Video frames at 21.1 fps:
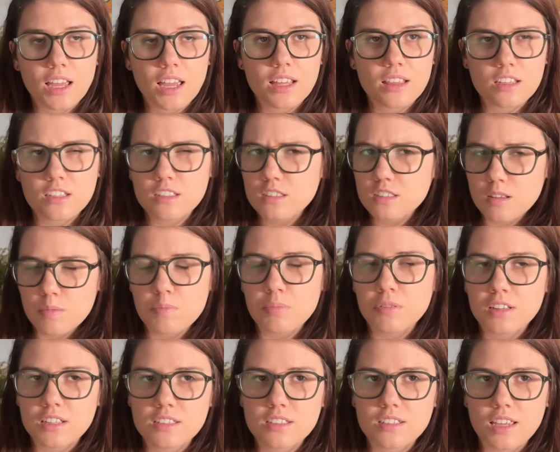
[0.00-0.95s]
in the
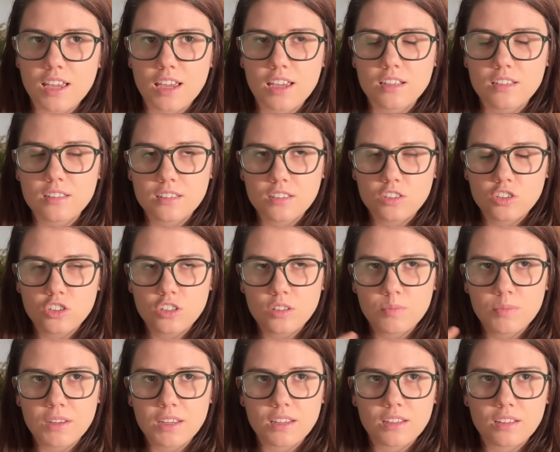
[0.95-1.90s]
simplest case, should
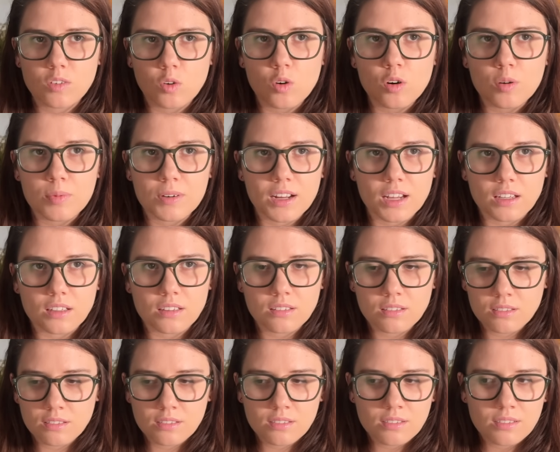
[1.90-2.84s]
be orbiting
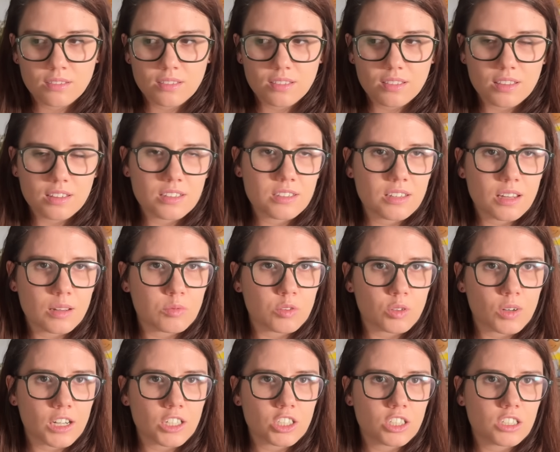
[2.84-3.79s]
the same
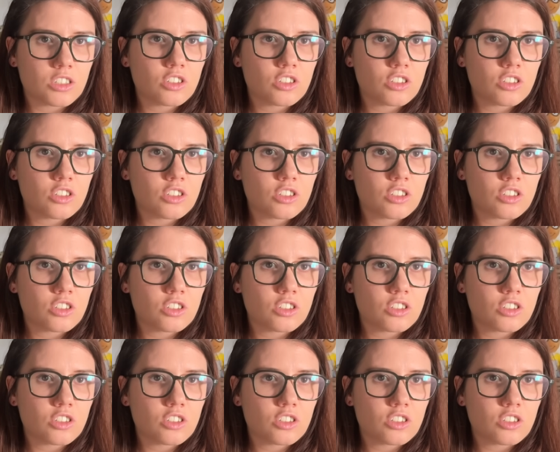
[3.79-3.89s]
direction.